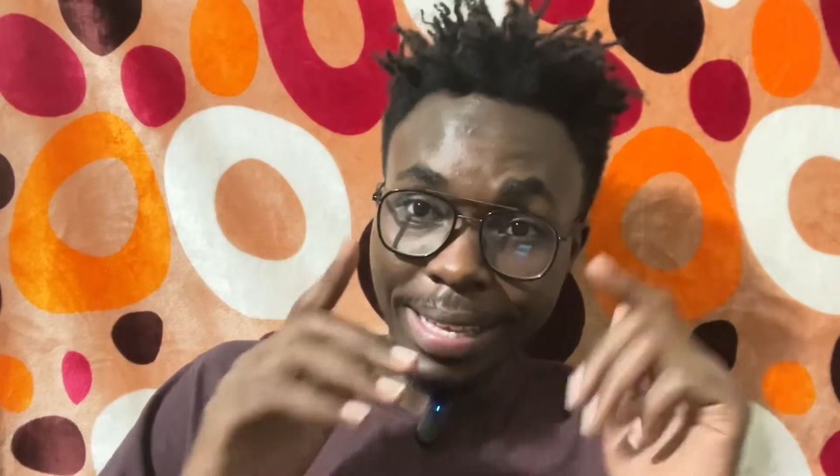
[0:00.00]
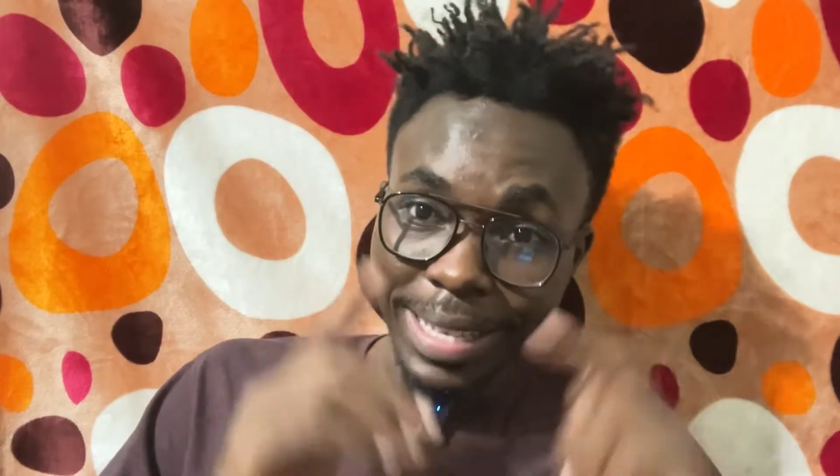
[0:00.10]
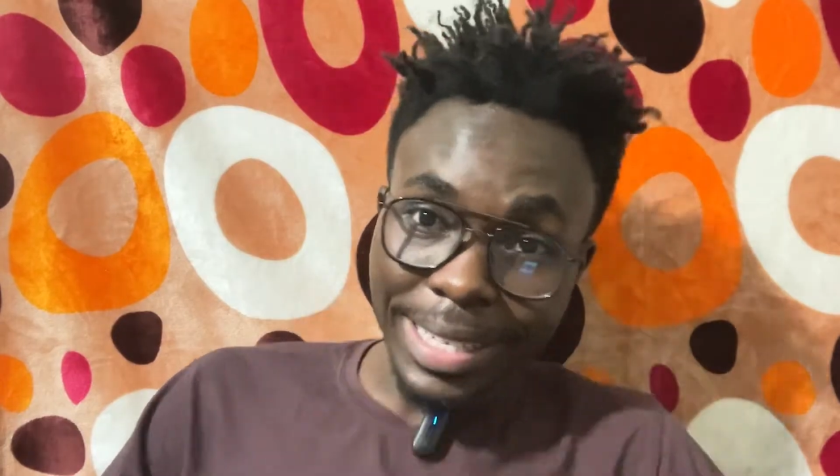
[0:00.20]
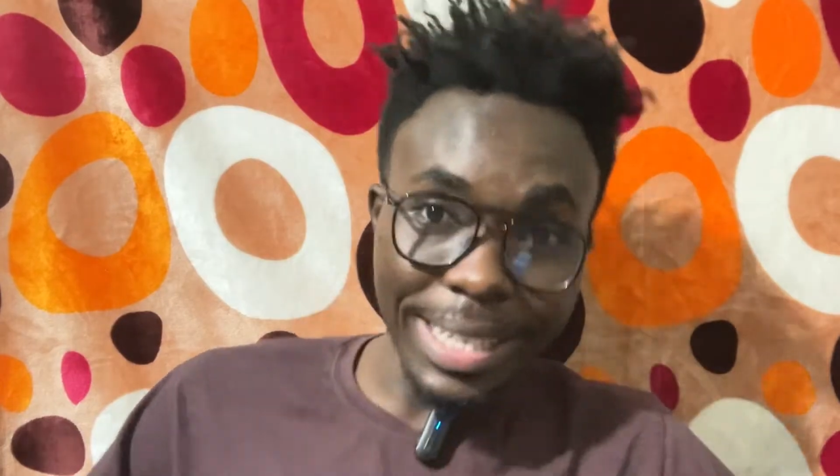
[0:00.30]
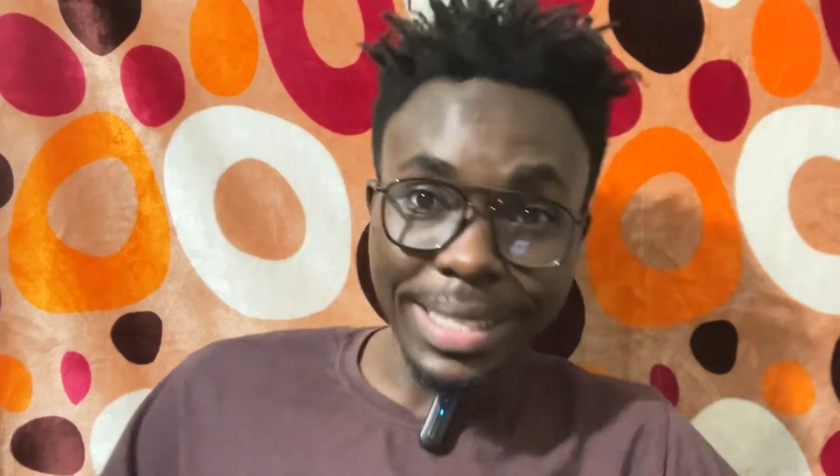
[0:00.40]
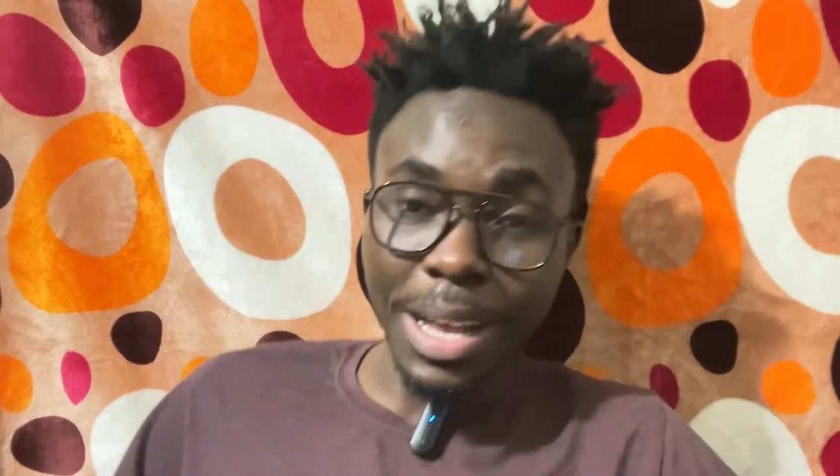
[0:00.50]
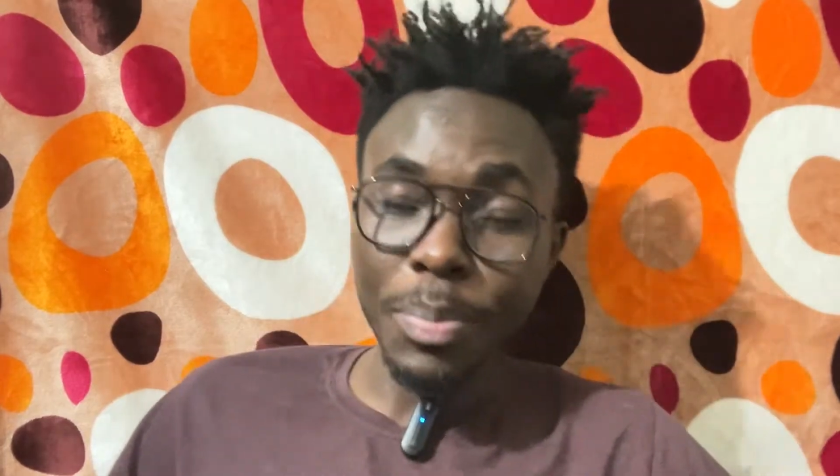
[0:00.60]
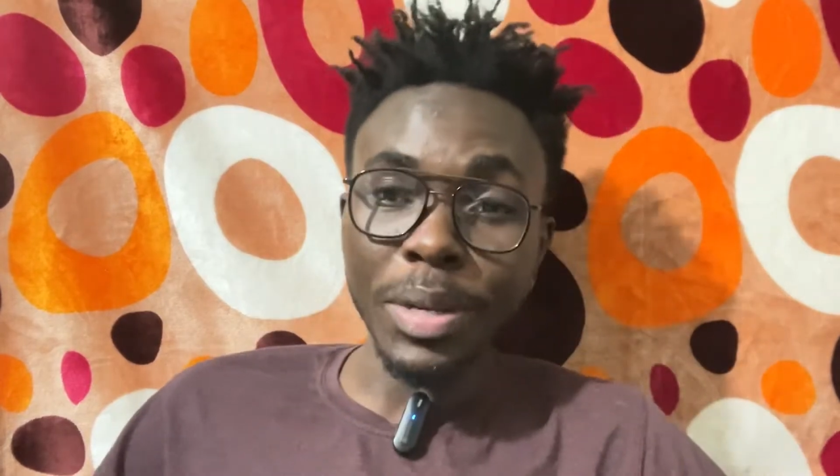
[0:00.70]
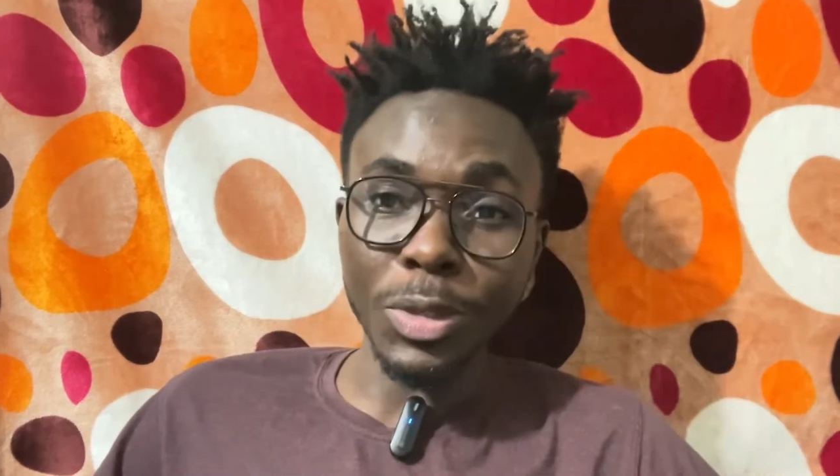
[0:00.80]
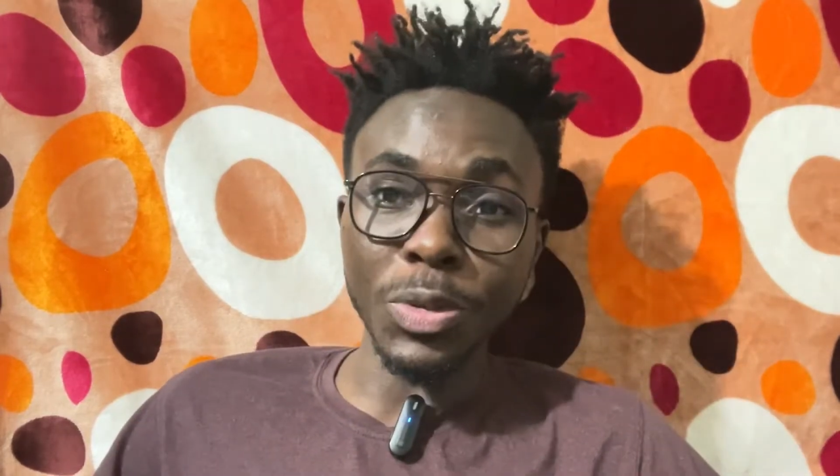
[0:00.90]
It has
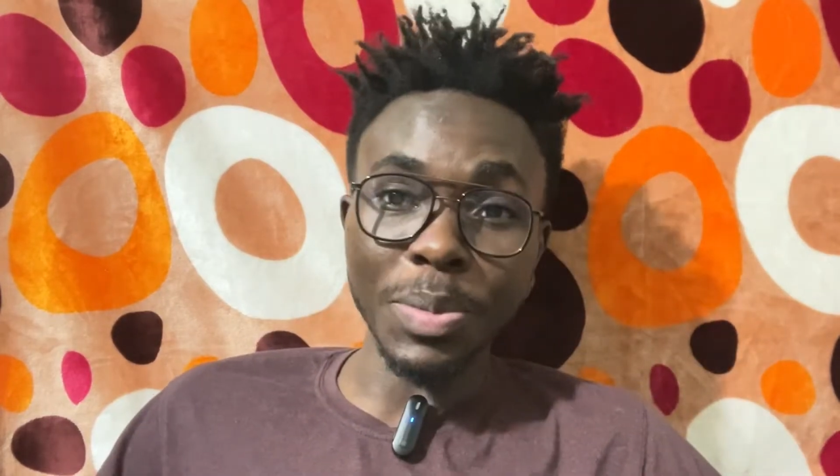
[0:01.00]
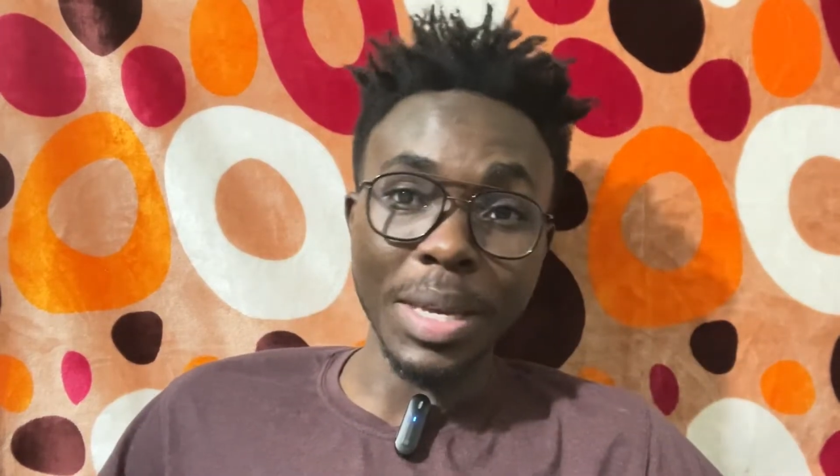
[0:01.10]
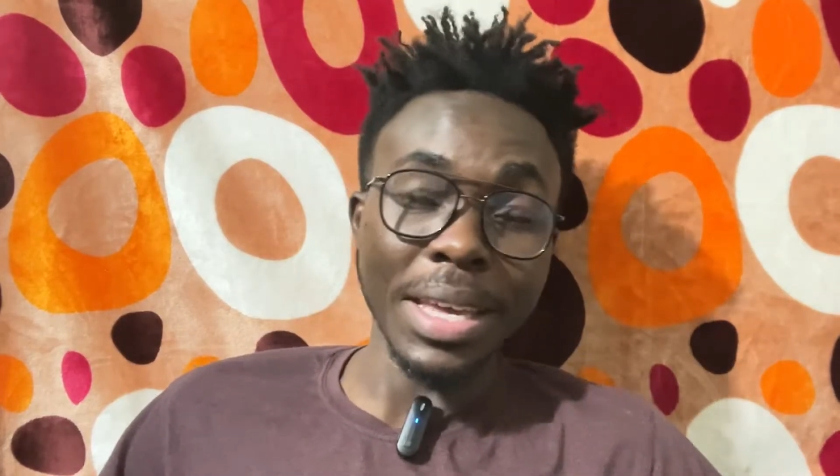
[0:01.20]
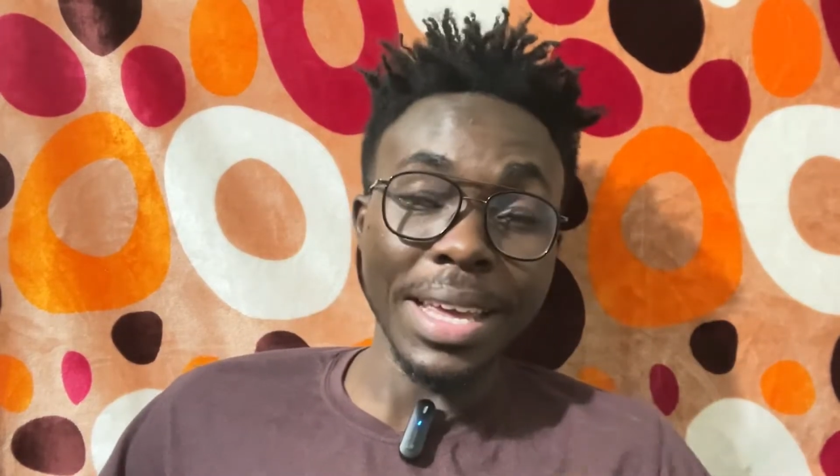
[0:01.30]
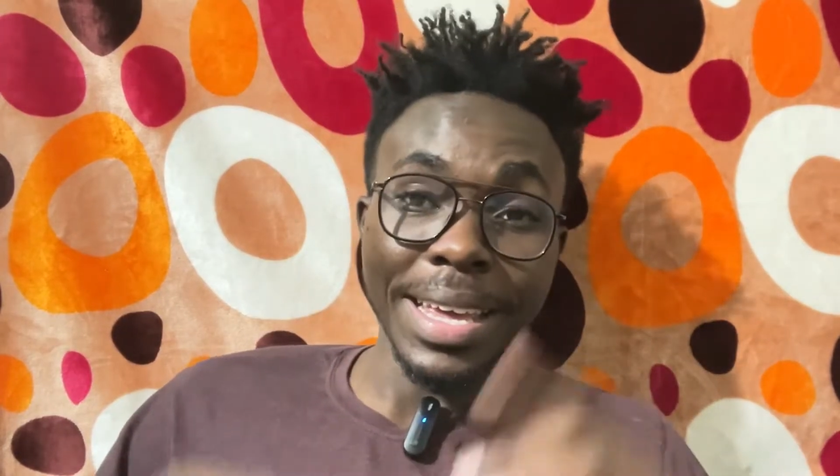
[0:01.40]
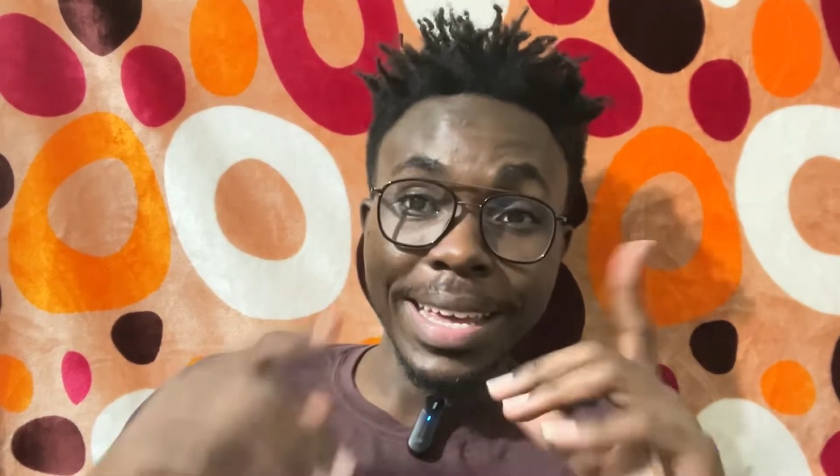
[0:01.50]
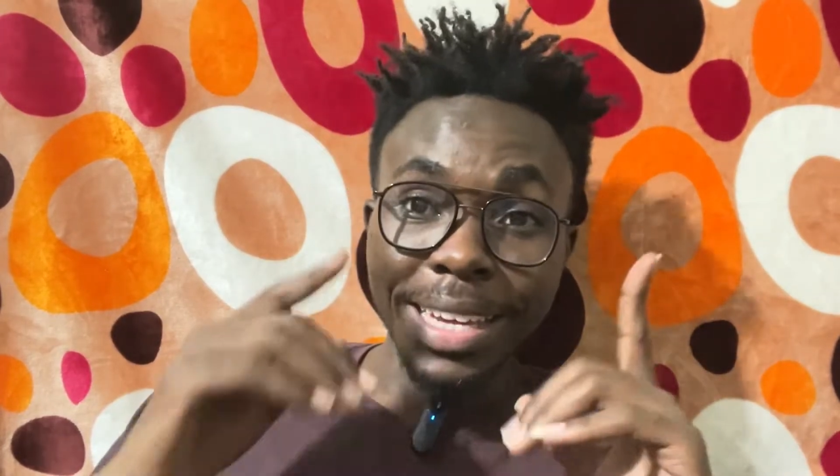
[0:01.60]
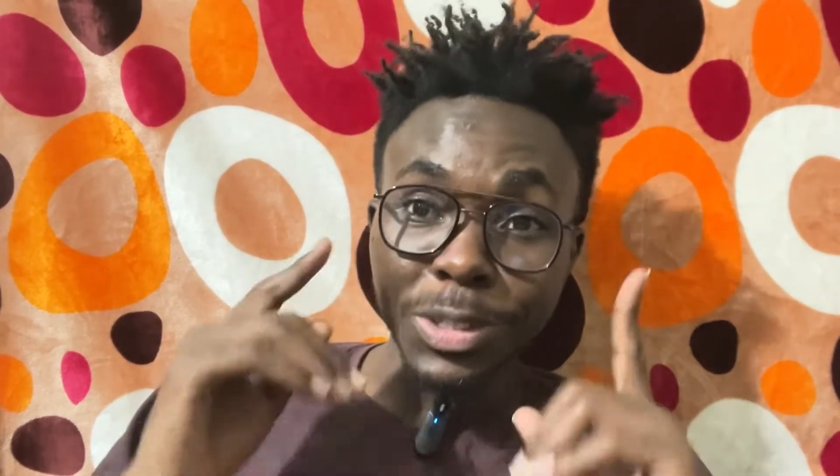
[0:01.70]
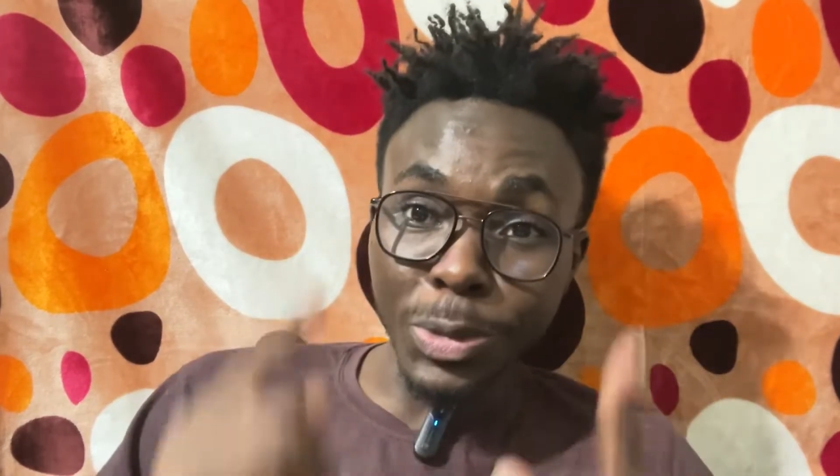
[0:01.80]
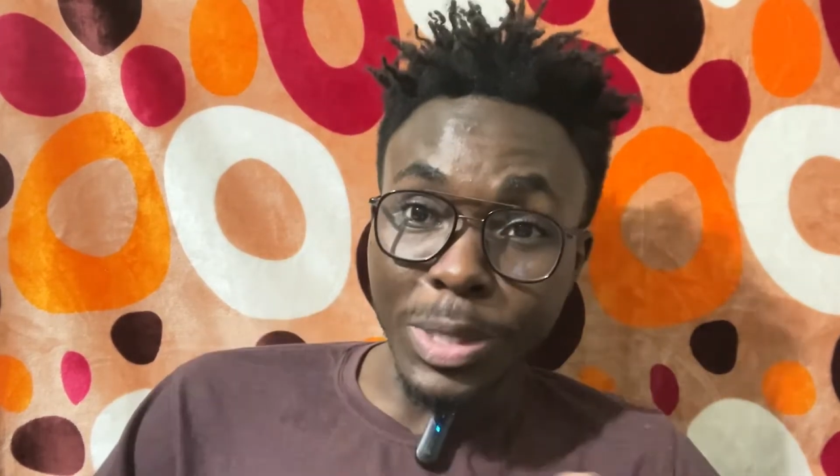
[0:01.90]
happened to me,
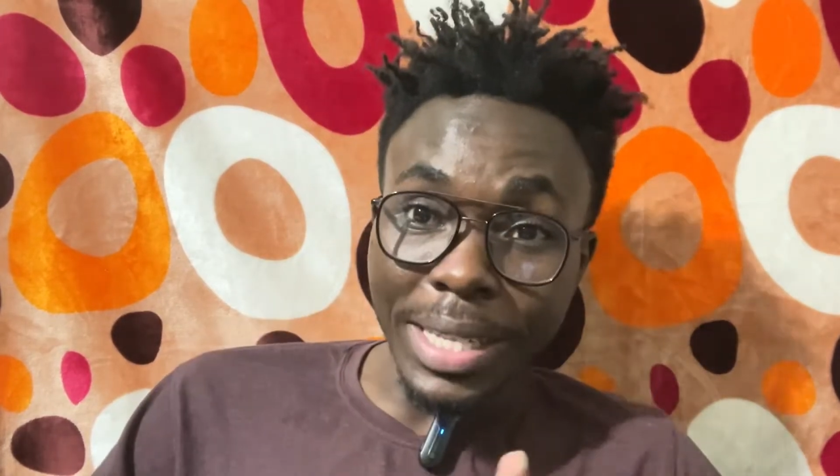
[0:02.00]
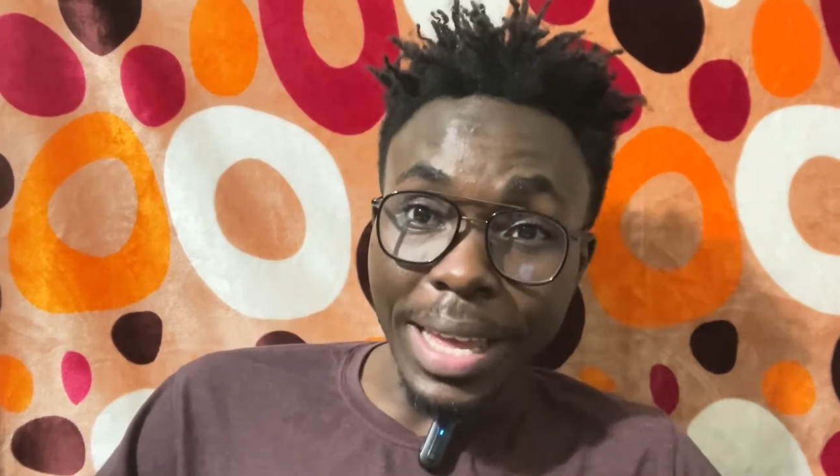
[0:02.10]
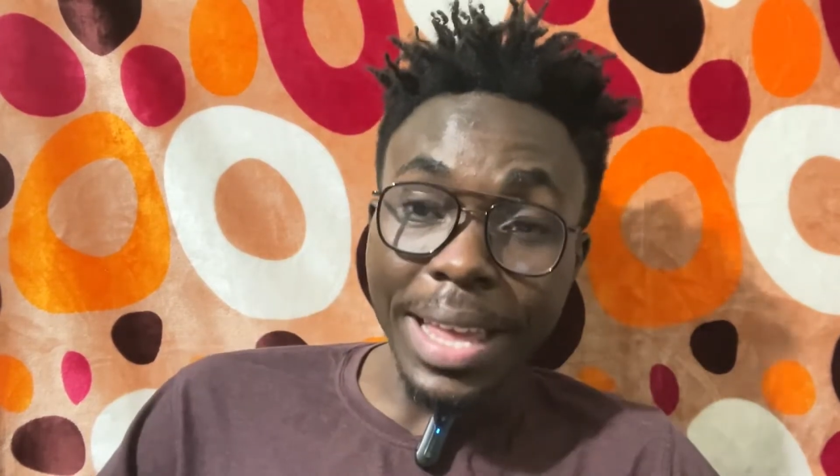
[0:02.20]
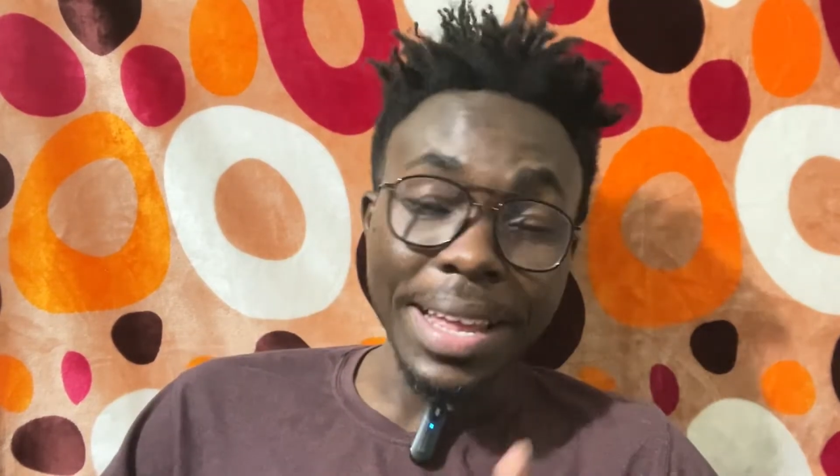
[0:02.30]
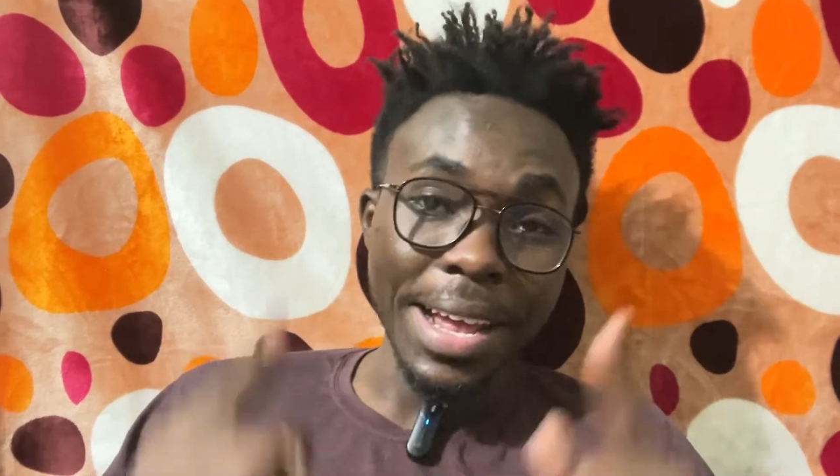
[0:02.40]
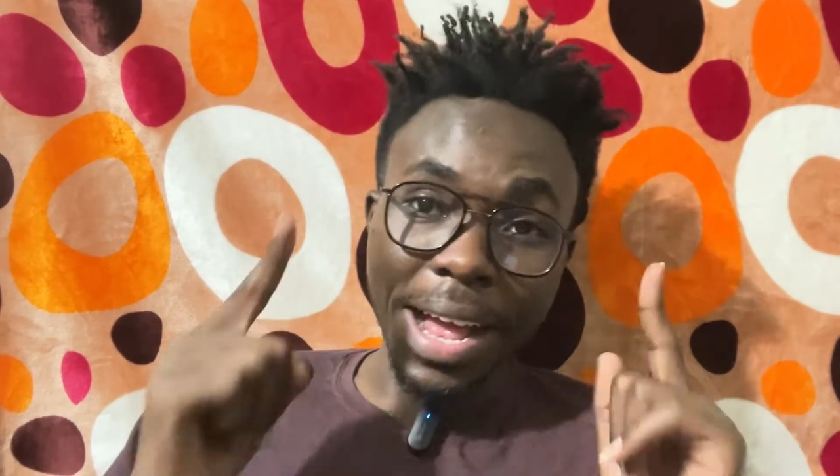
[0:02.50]
and today